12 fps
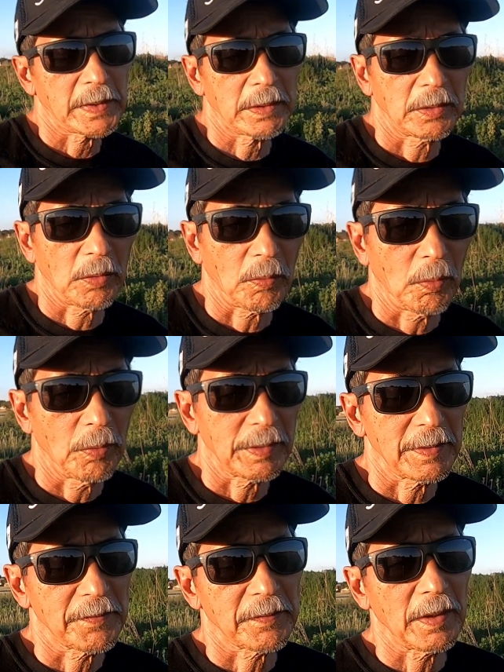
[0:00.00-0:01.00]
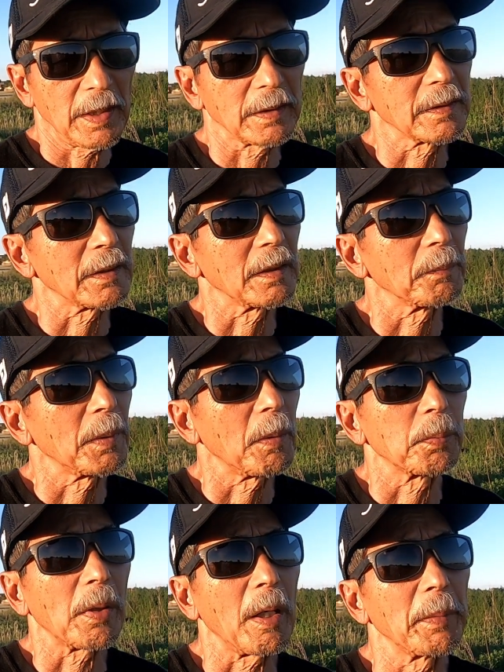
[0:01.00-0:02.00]
you know all these things uh,
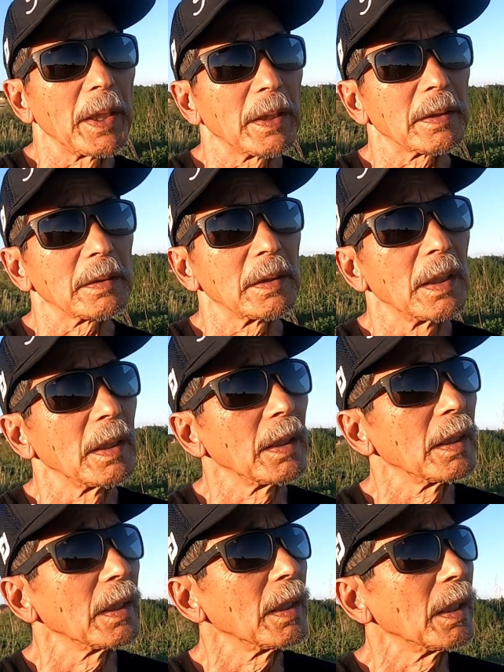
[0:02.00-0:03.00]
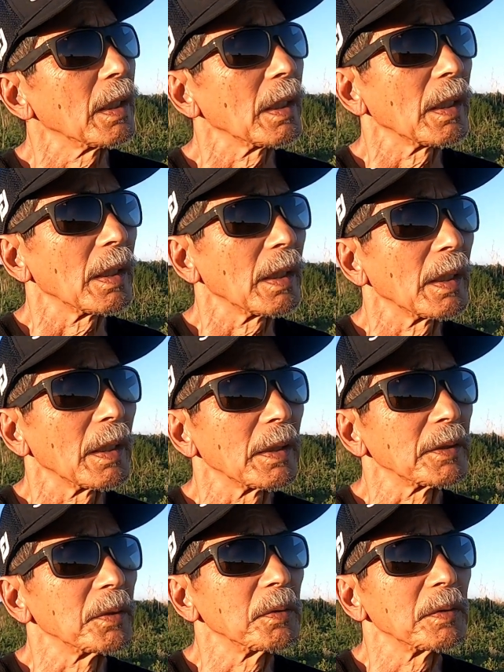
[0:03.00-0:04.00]
plumbing uh,
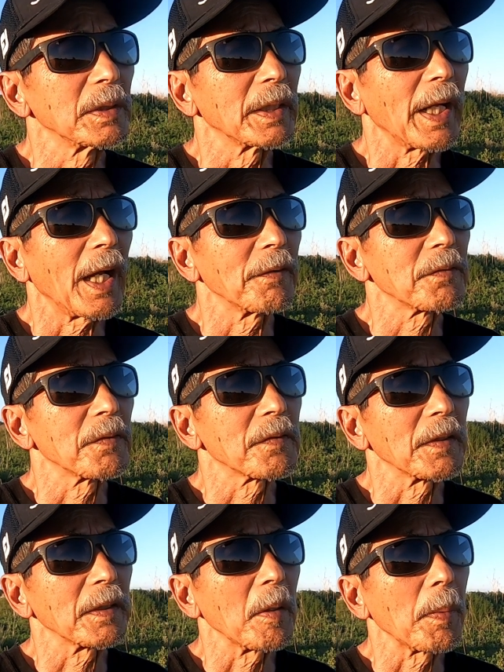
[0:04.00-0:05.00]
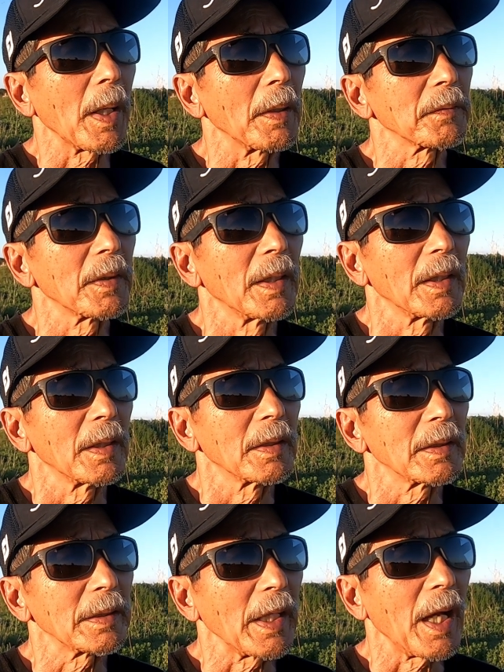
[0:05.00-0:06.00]
you really have to think about
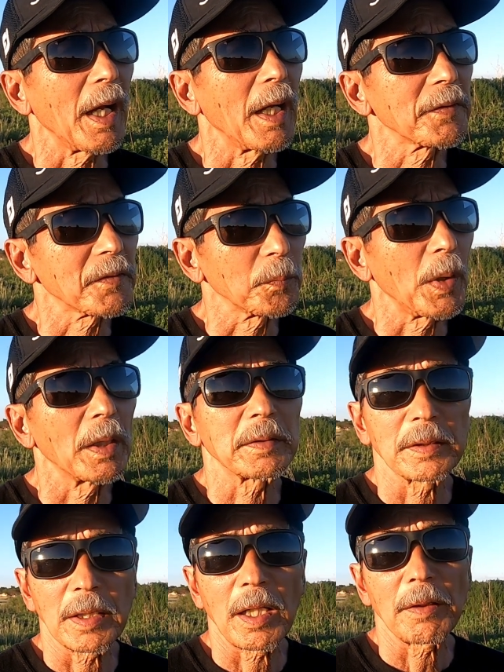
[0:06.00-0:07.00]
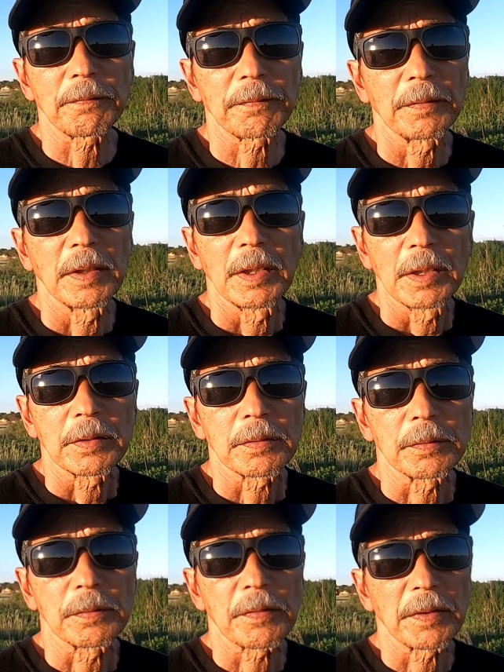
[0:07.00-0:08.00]
yeah smart enough
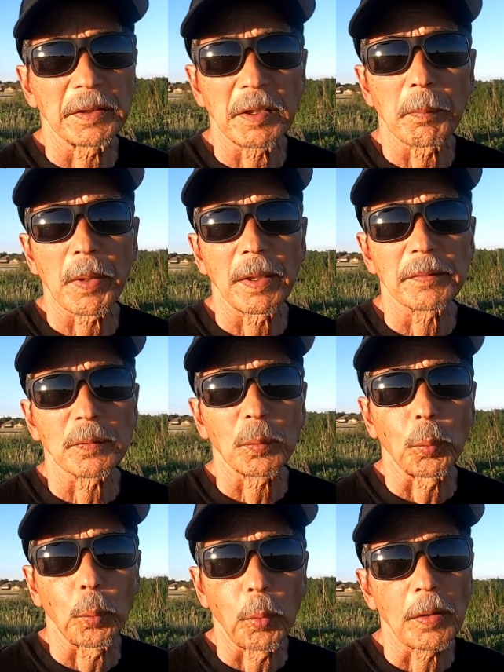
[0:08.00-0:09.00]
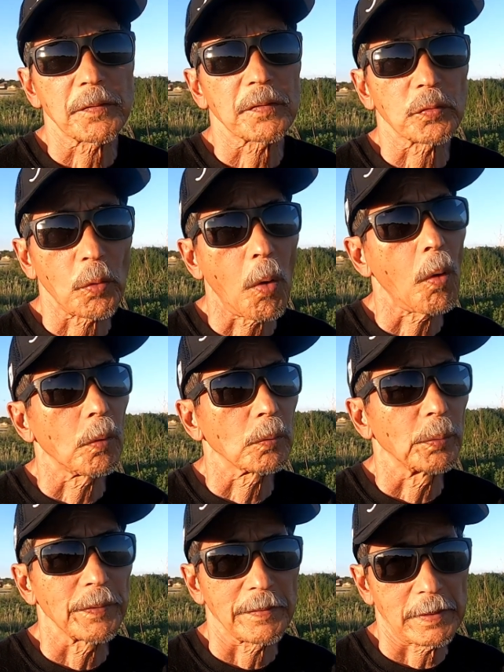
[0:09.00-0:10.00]
to think about what's wrong
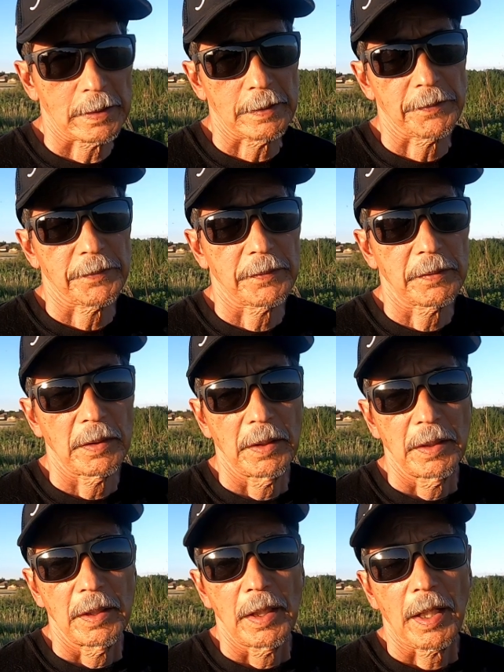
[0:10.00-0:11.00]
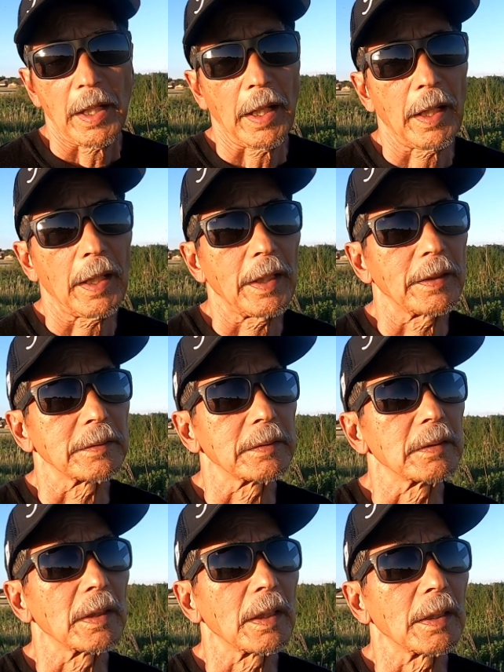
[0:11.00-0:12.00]
with this
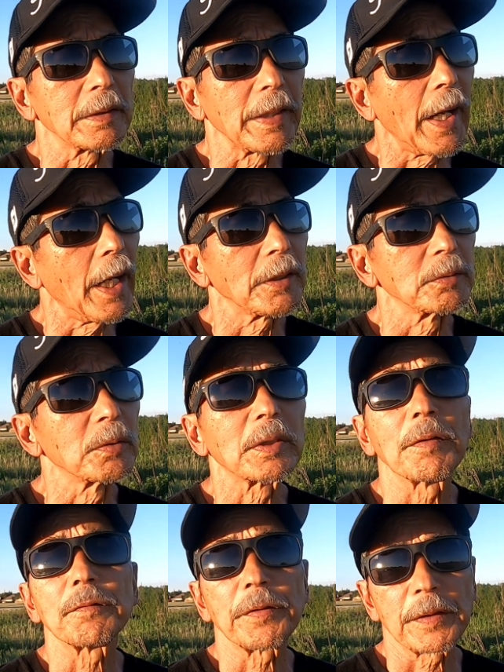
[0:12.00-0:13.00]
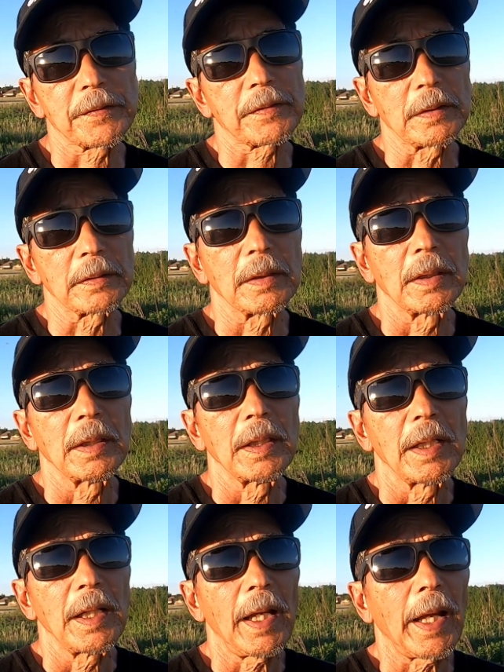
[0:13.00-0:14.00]
and uh, yeah you can fix it
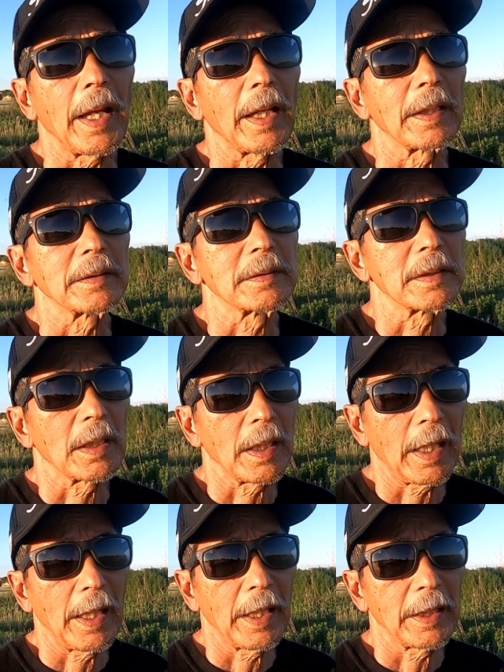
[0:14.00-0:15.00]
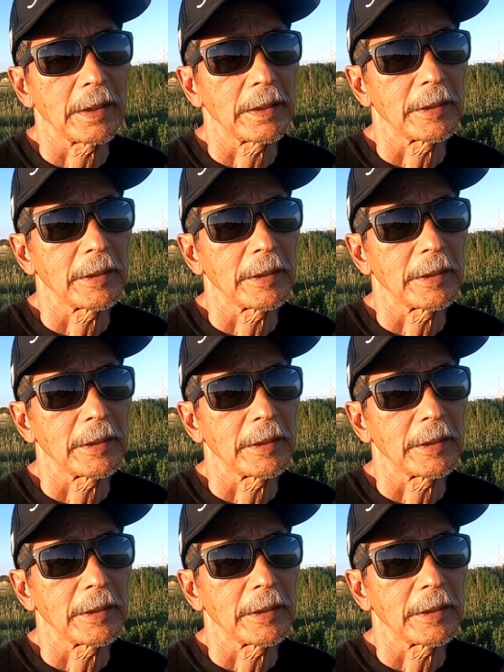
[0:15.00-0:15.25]
and uh, I